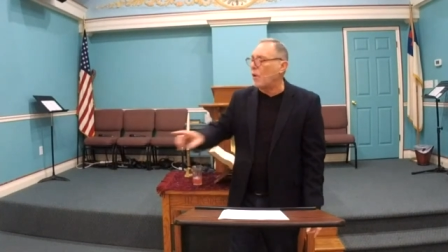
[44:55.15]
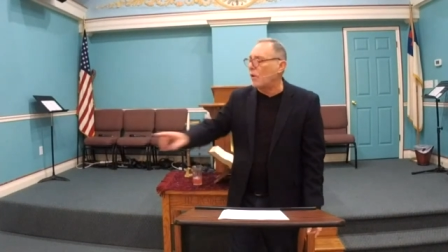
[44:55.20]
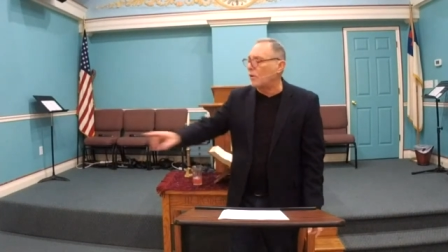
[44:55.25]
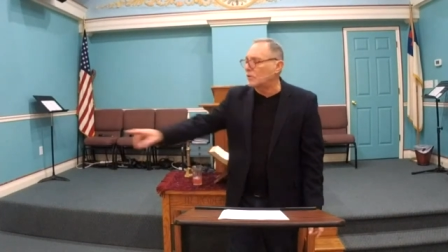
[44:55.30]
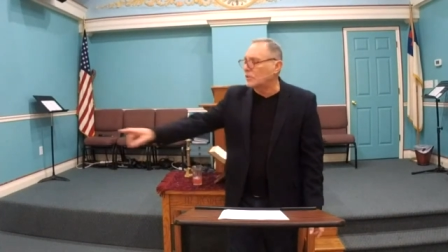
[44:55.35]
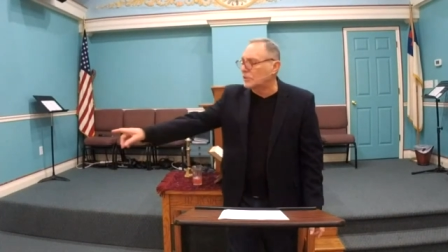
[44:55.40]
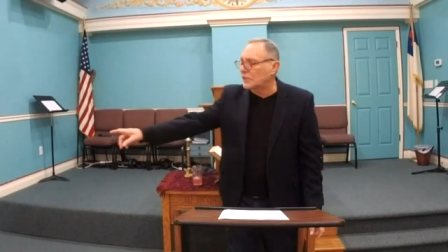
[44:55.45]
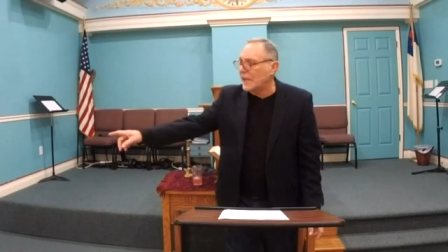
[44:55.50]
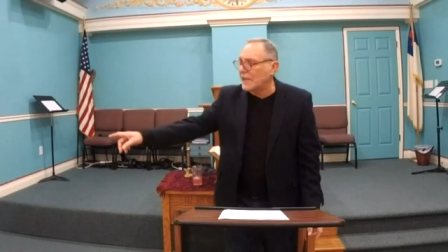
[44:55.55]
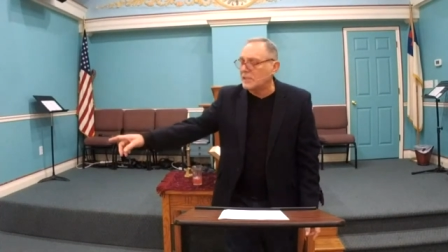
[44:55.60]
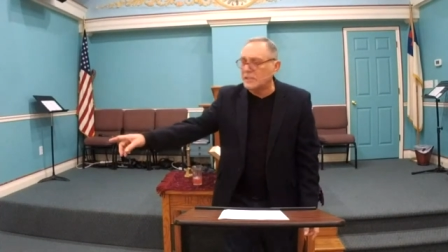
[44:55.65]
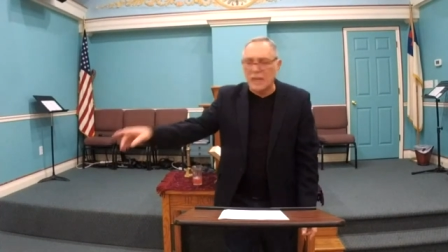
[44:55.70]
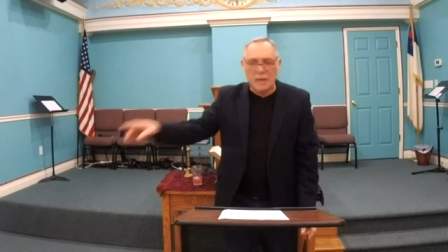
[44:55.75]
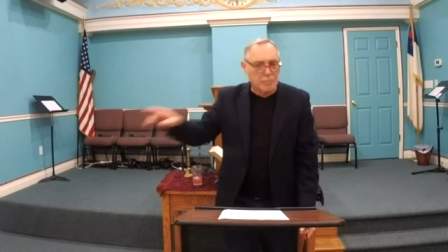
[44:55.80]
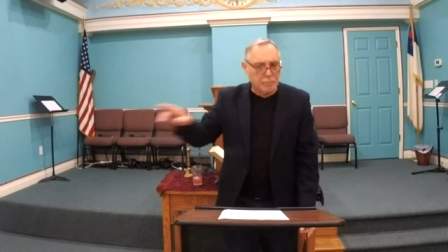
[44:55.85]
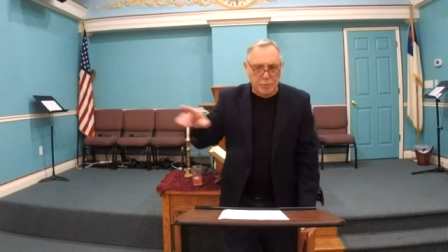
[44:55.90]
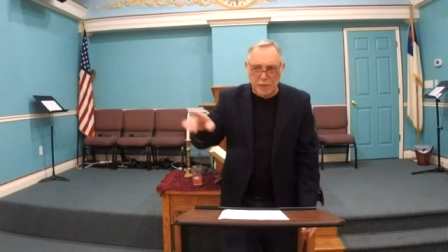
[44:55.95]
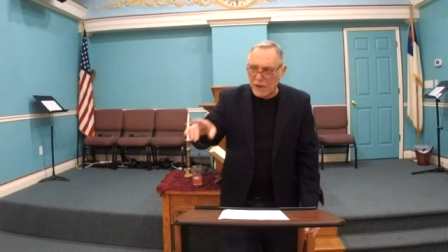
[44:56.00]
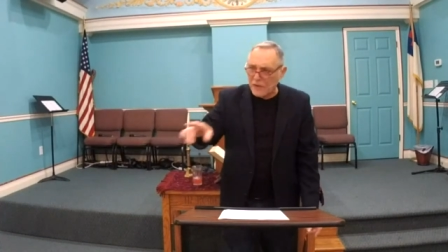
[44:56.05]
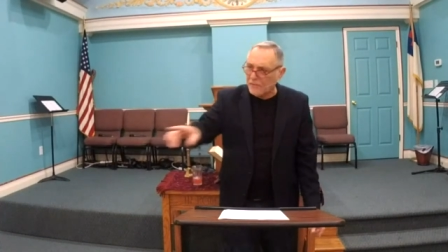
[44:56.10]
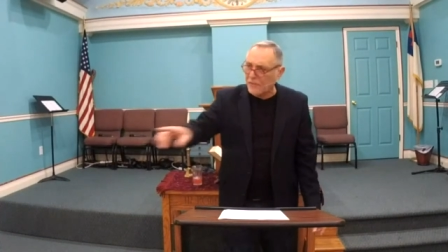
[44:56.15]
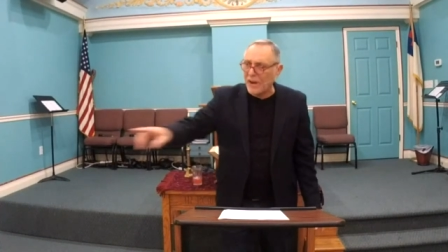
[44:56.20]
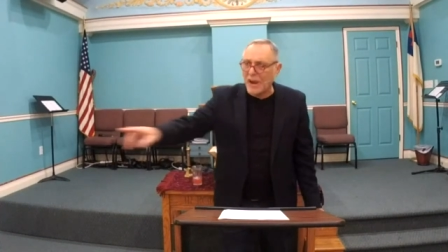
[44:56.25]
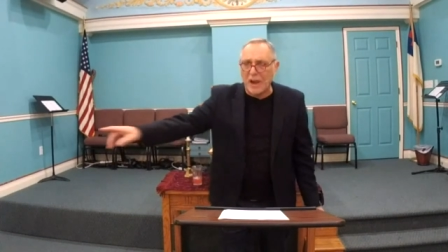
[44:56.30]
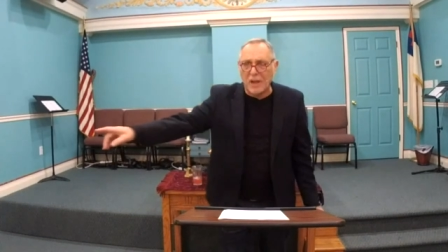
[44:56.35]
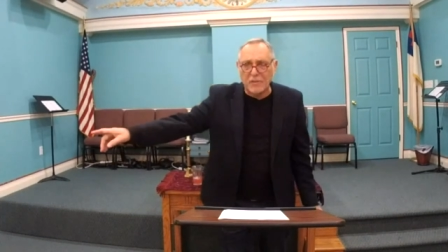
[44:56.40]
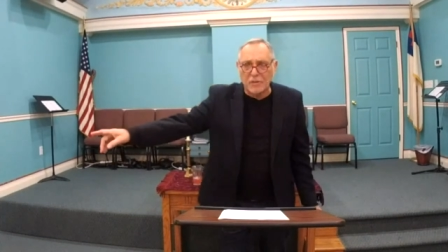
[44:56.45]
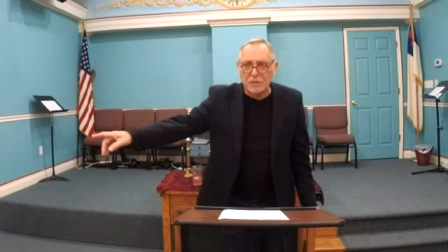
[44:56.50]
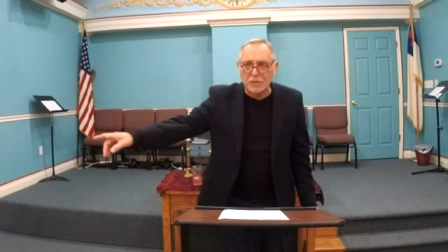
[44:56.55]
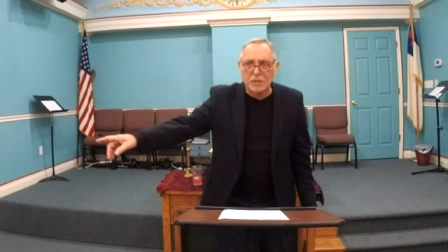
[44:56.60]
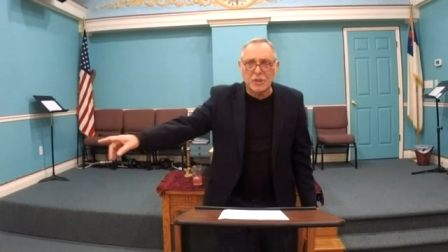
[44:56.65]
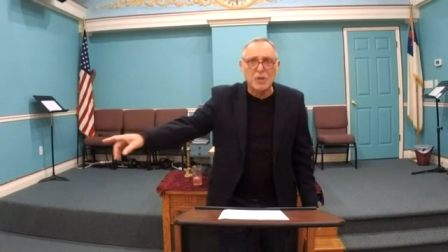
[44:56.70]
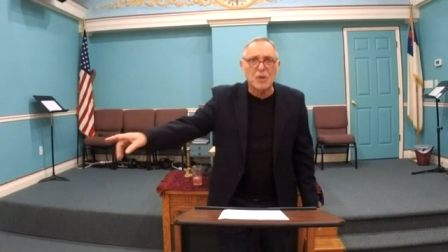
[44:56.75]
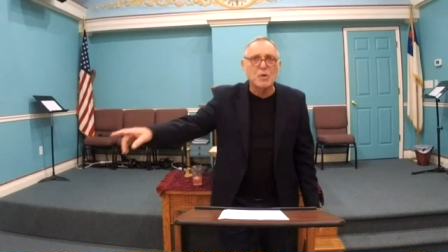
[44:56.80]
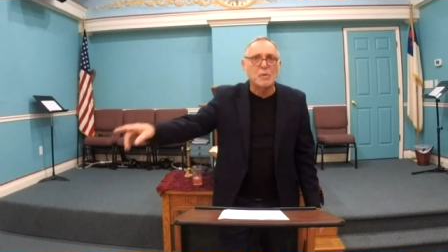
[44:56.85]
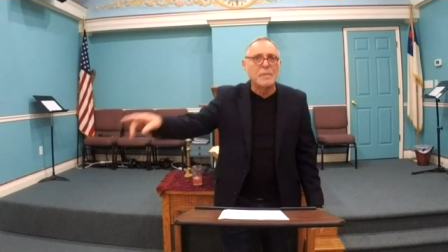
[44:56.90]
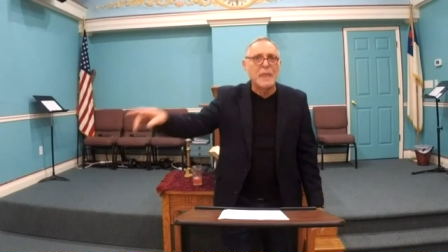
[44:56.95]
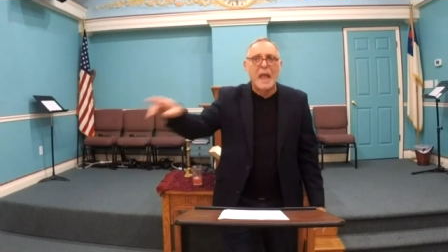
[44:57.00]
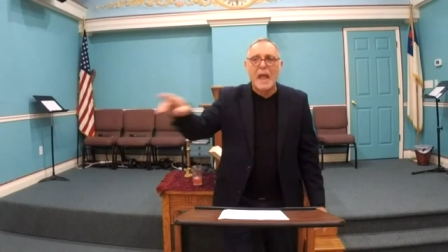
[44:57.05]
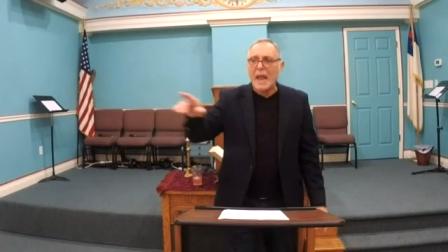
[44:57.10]
all saints, and pray for others
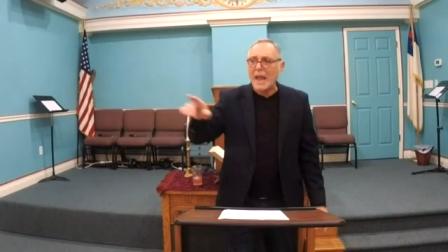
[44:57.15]
too,